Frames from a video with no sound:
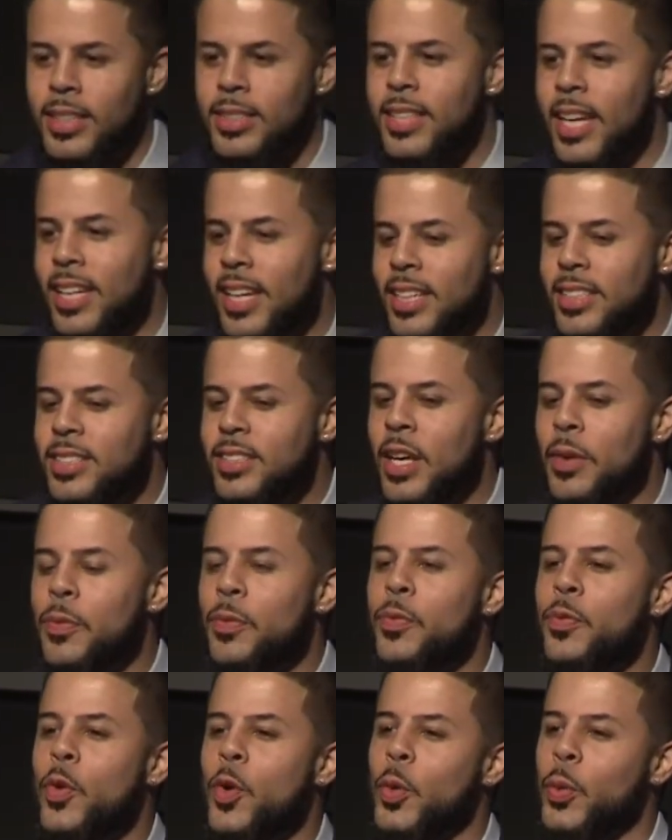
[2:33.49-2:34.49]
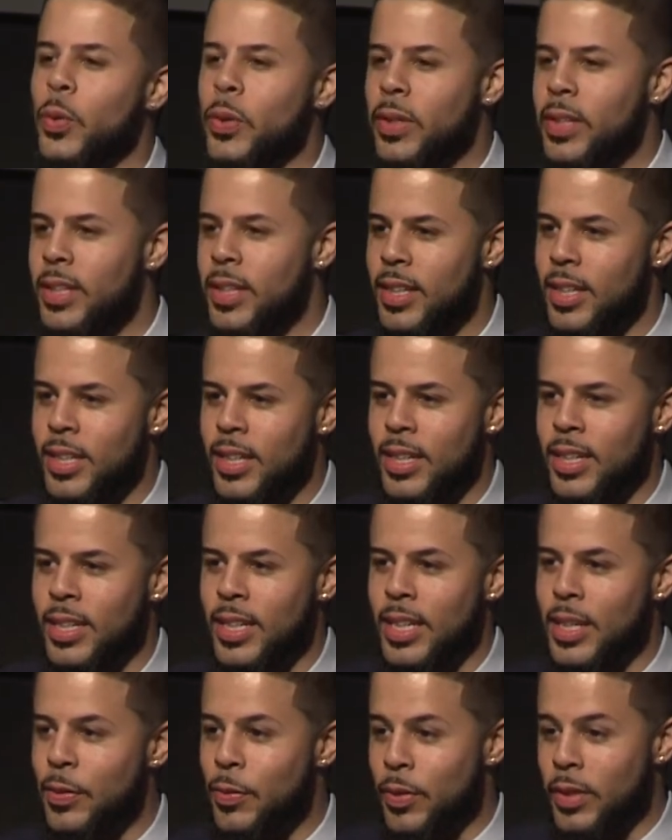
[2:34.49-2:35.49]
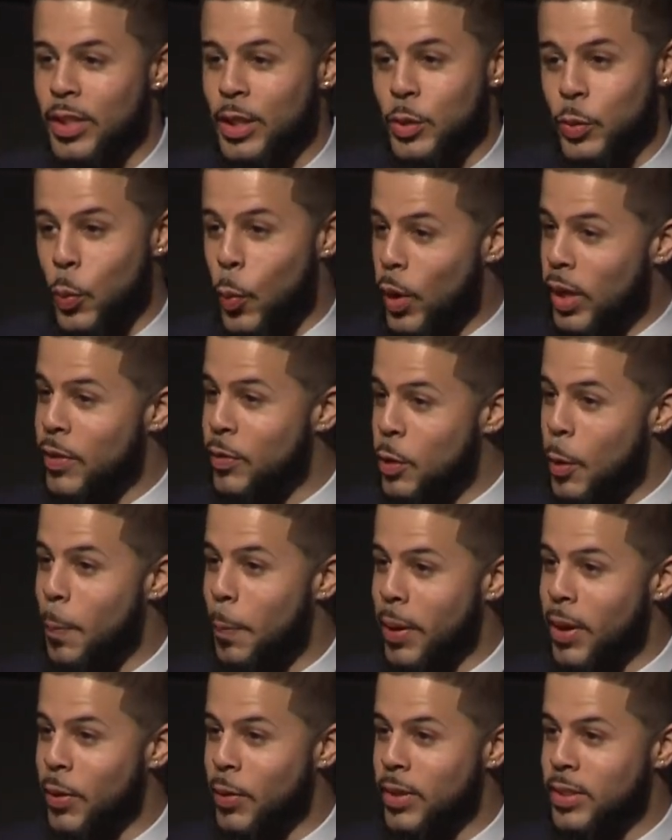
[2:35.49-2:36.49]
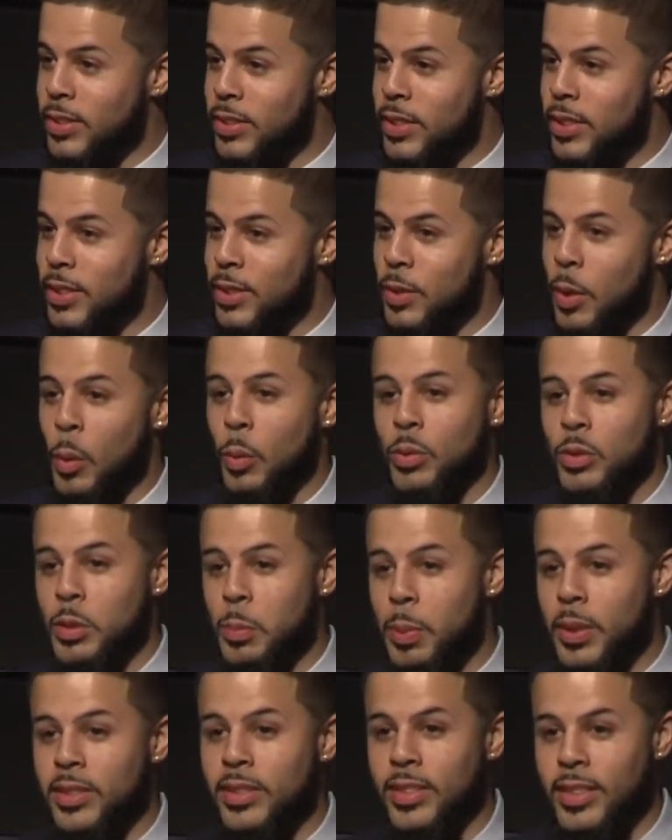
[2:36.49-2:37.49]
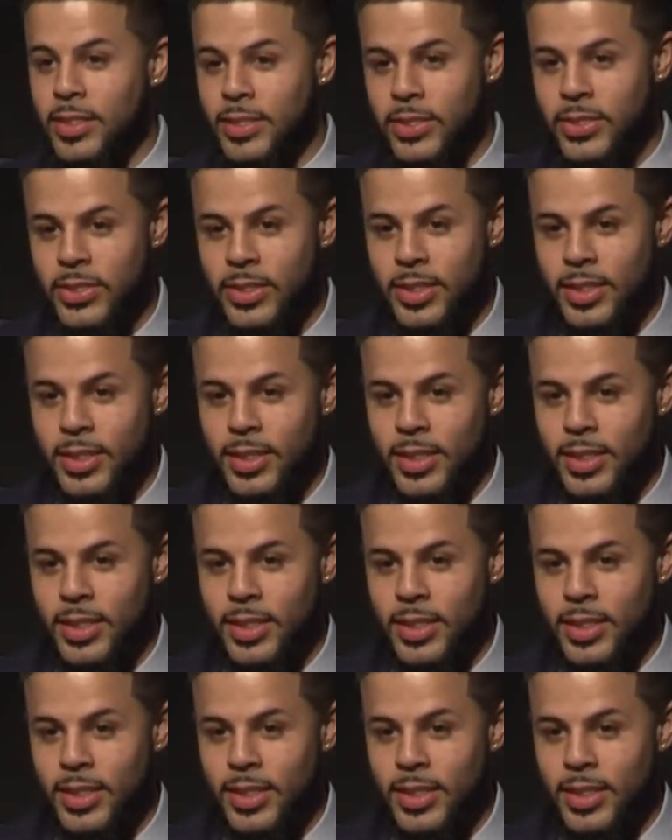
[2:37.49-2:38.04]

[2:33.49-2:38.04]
Take a step forward if at least one of your parents owns a business.